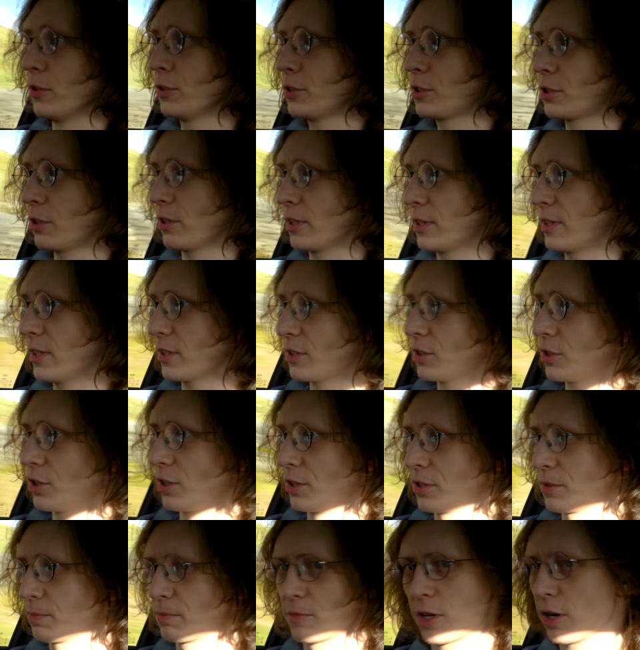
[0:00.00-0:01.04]
on, so it doesn't
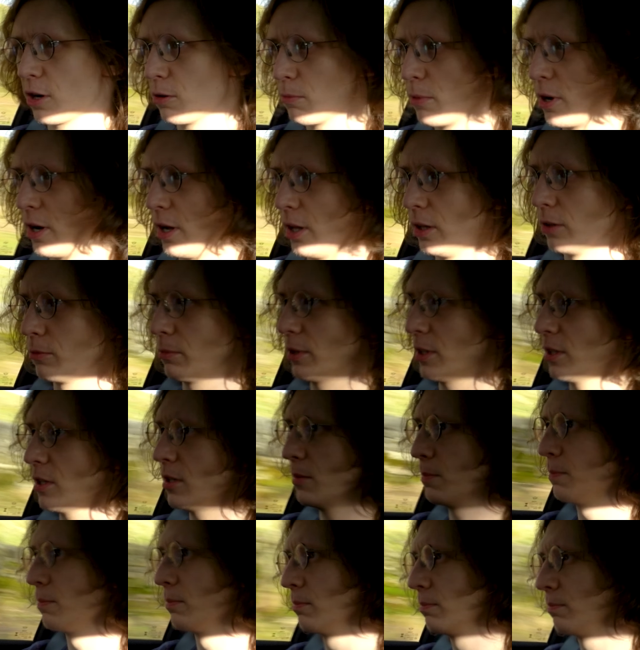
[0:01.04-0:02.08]
just go wild when you
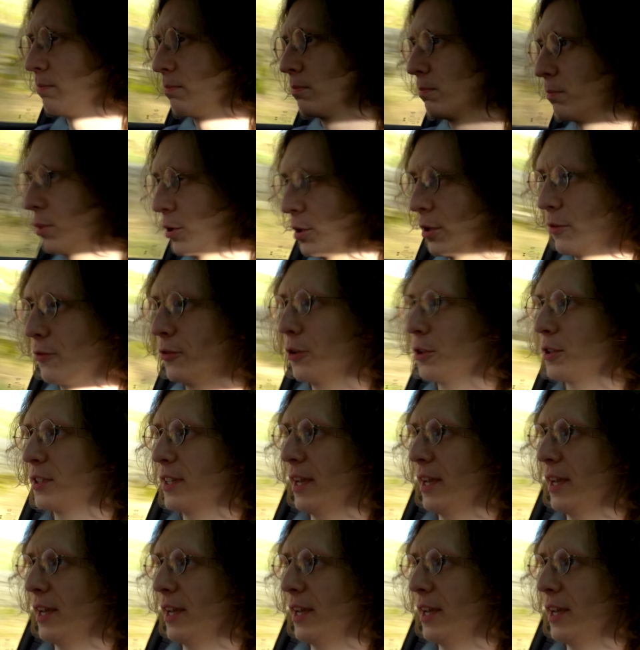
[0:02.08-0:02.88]
put your foot